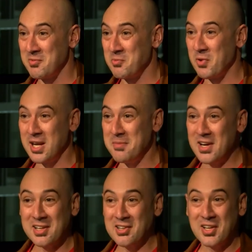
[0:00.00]
Right?
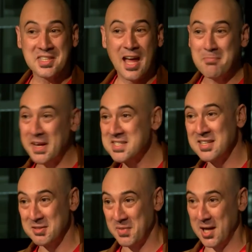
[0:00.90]
American law is not based
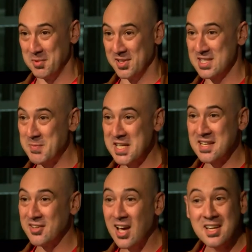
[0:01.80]
on the Bible, it's based
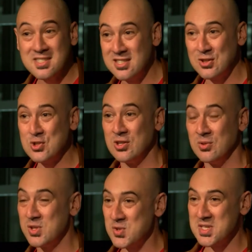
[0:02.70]
on the Constitution,
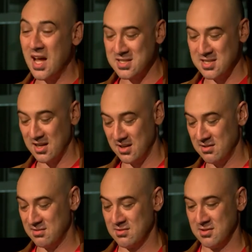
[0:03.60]
which was not cited.
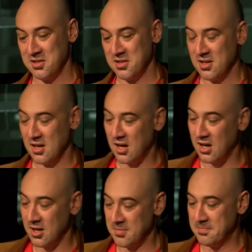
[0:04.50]

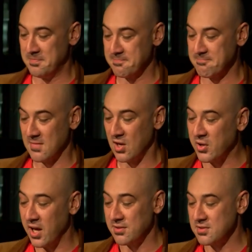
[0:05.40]
Um,
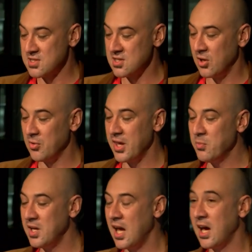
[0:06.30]
okay, so then
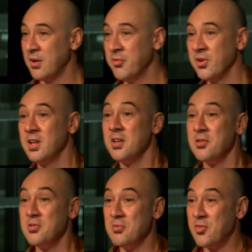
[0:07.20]
we have
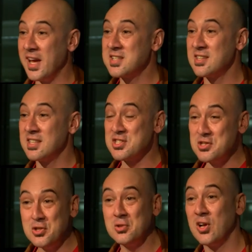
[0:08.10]
thanks to these
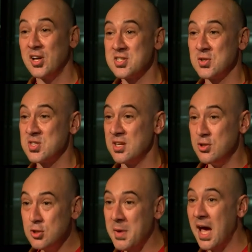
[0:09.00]
new lawsuits and
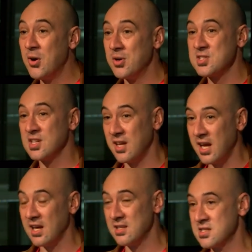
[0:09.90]
new powers in the
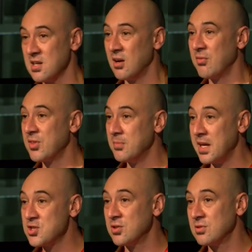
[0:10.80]
hands of the
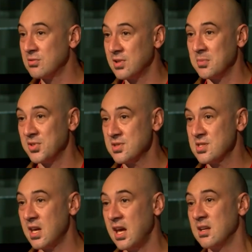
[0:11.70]
major
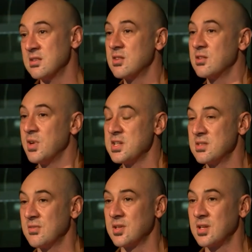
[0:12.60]
labels and the
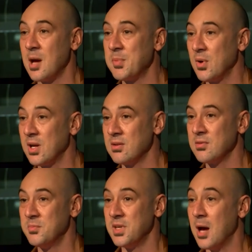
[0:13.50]
rest of the copyright
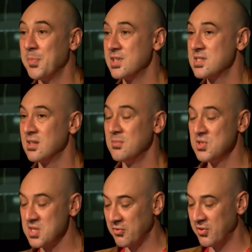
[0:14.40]
monopolists in the
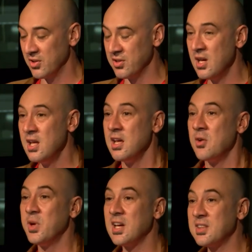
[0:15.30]
music field,
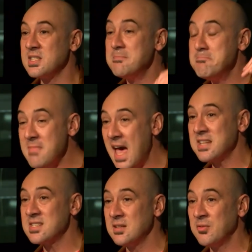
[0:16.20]
we got this
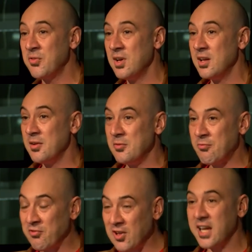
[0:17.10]
massive
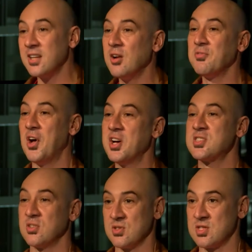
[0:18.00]
flight of
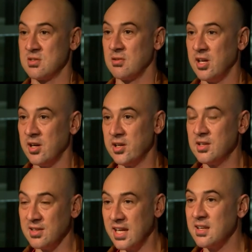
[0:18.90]
lawsuits uh, in
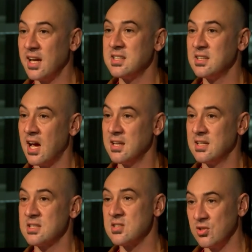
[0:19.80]
the late
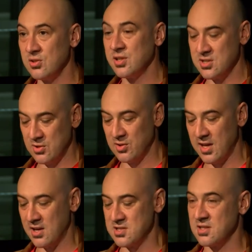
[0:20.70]
1990s, early
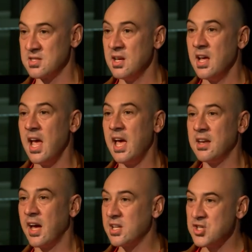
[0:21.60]
2000s.
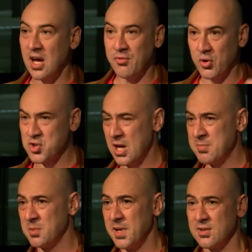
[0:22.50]
And I actually have a whole
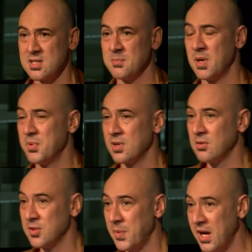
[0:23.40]
chapter about this in my
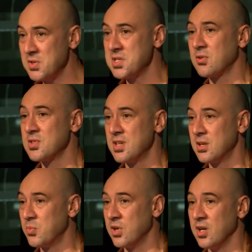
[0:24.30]
book, The Piracy
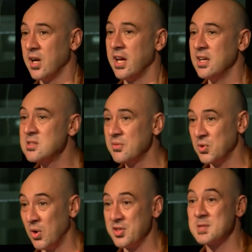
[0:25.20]
Crusade, where I
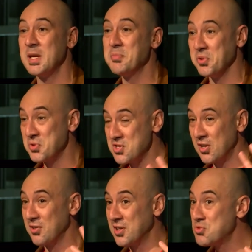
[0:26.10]
interview all these people who
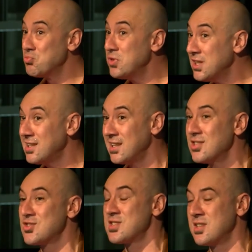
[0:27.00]
started these really
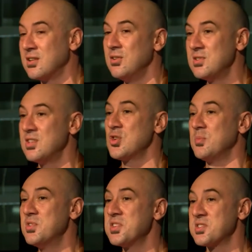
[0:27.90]
interesting new digital
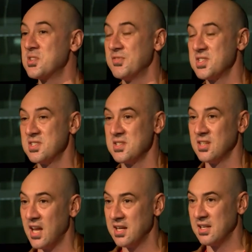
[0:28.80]
music services in
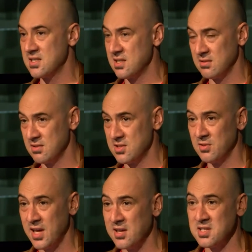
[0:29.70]
the 90s and the
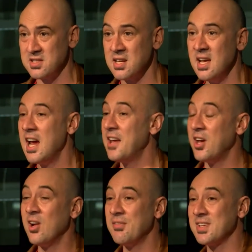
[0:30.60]
2000s. And they all have